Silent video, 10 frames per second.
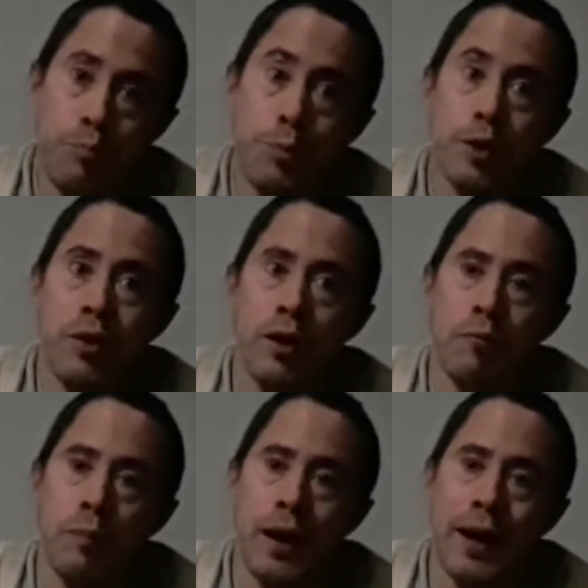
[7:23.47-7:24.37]

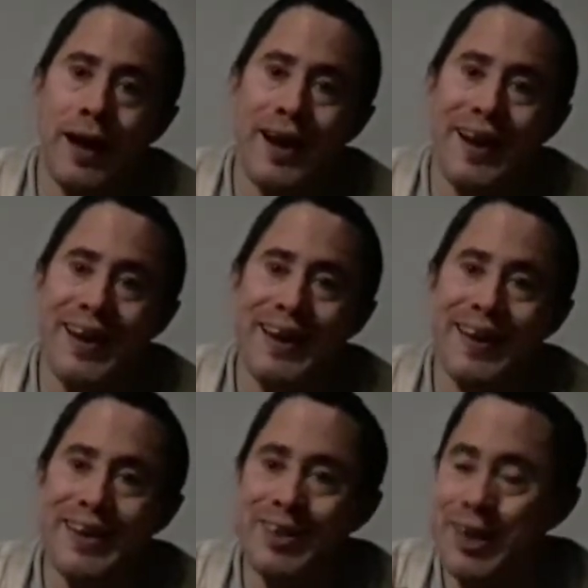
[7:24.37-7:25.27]

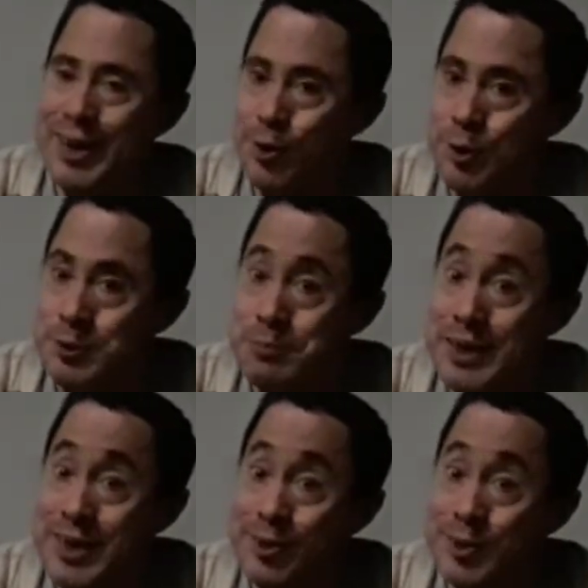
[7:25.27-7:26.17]
Thereby, I know there's
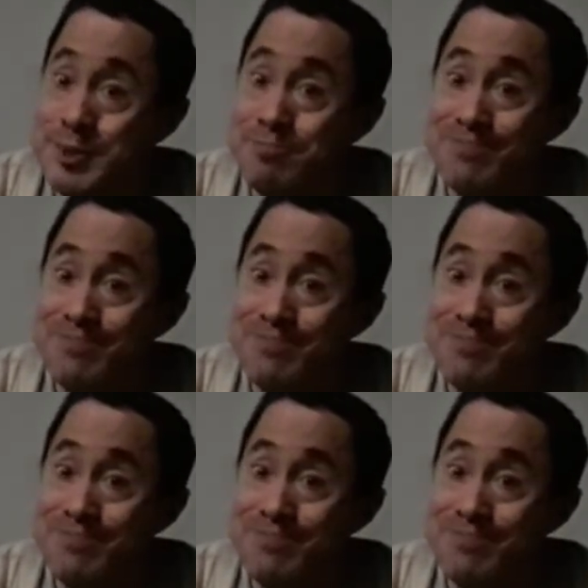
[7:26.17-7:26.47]
many others.